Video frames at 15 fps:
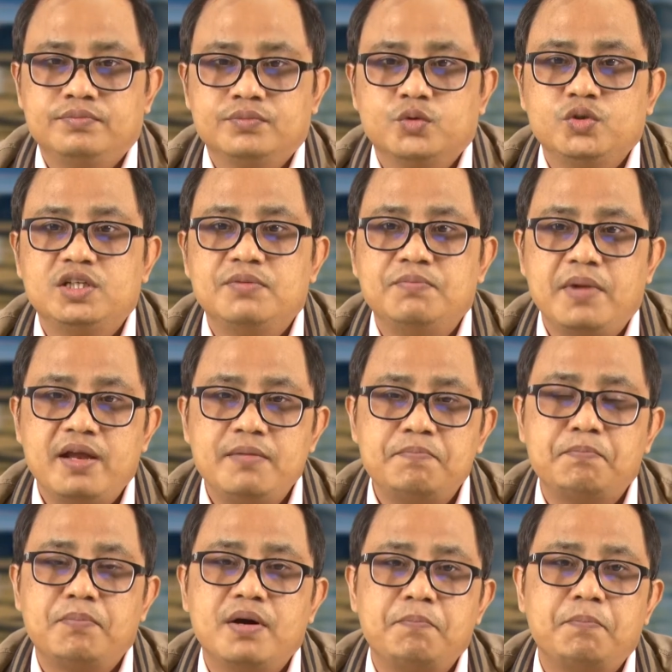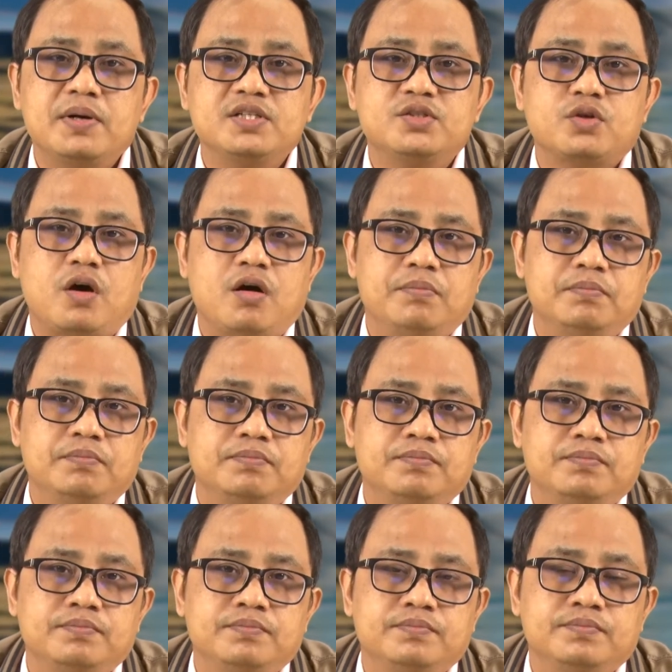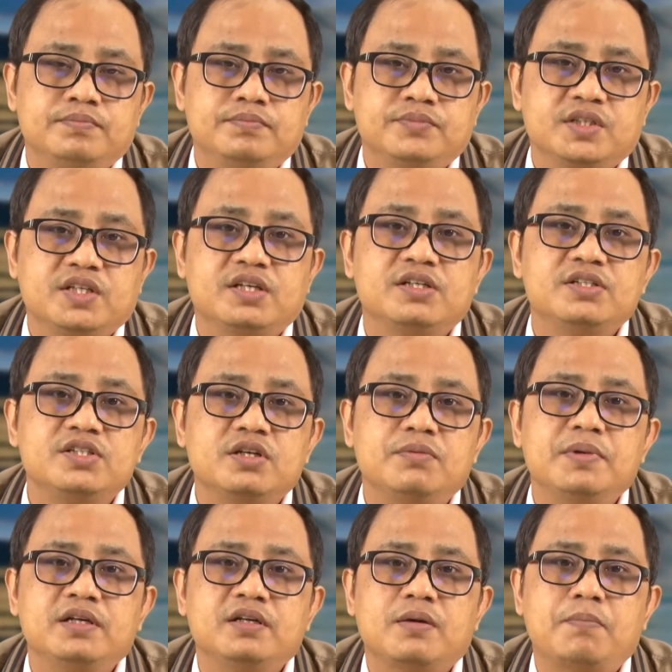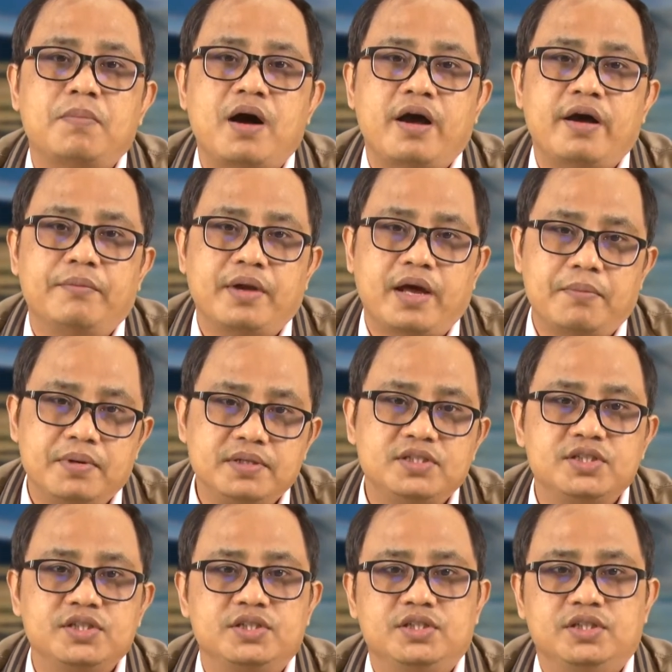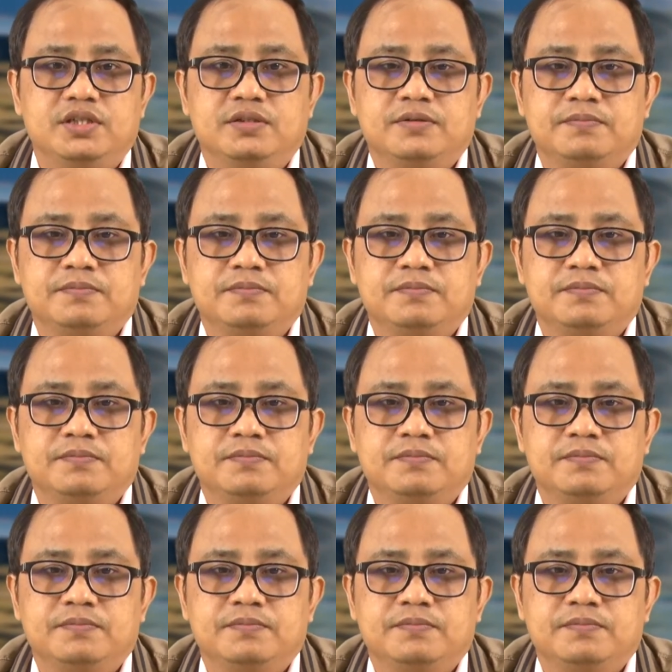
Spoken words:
with the main purpose of conserving the biodiversity,